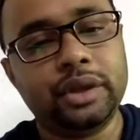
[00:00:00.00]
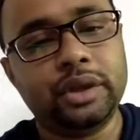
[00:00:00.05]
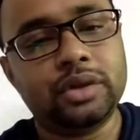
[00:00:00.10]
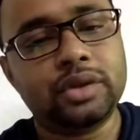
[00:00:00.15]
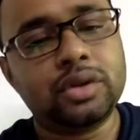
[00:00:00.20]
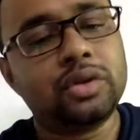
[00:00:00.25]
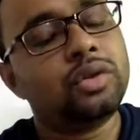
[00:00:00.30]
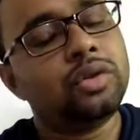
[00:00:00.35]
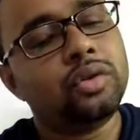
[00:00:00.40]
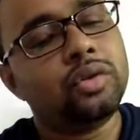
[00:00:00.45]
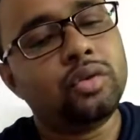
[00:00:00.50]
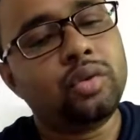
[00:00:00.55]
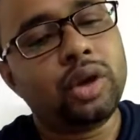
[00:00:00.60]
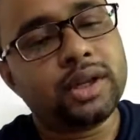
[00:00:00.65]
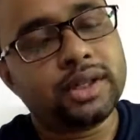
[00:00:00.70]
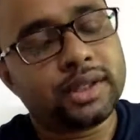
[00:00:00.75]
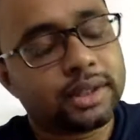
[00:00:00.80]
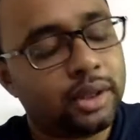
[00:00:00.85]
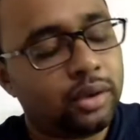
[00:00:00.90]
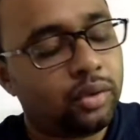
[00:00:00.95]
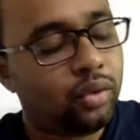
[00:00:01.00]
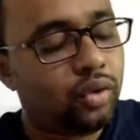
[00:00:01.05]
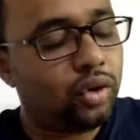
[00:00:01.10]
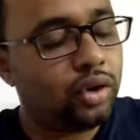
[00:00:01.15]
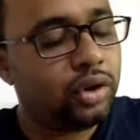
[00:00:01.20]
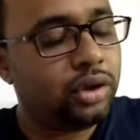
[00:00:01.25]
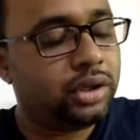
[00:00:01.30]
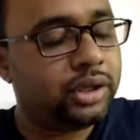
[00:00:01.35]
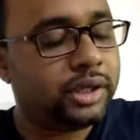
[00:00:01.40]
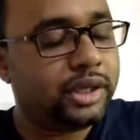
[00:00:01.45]
So what's the
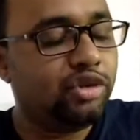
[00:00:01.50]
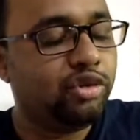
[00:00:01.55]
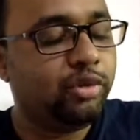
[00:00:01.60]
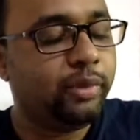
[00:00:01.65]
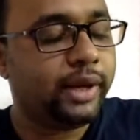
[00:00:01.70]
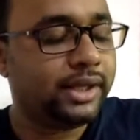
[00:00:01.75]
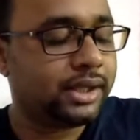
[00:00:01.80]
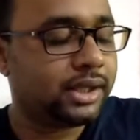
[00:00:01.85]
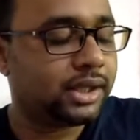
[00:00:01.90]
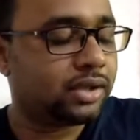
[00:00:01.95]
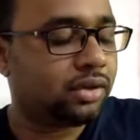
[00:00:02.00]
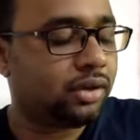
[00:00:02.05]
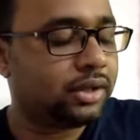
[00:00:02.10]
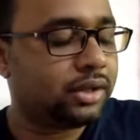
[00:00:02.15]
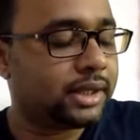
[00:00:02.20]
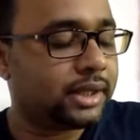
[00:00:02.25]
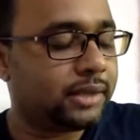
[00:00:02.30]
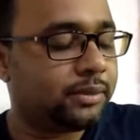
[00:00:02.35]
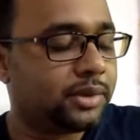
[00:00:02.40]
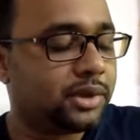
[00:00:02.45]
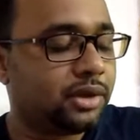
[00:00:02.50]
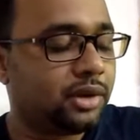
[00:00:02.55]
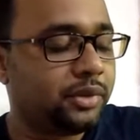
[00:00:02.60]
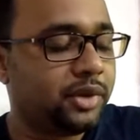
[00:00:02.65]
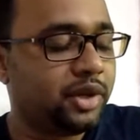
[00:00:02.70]
old humanist conception of